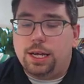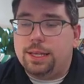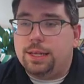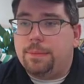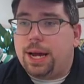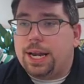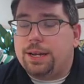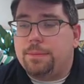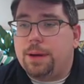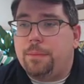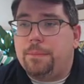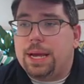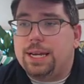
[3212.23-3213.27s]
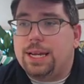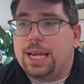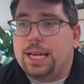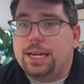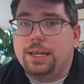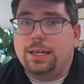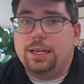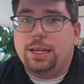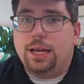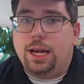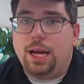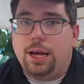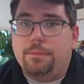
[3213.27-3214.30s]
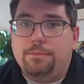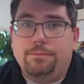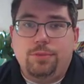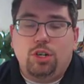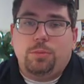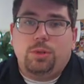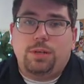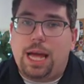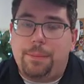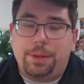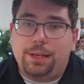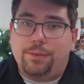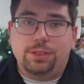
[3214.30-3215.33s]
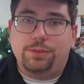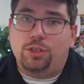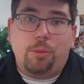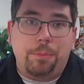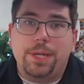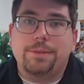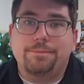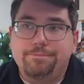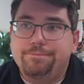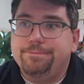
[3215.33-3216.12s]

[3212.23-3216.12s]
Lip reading: in the body to help maintain normal, happy levels of dopamine.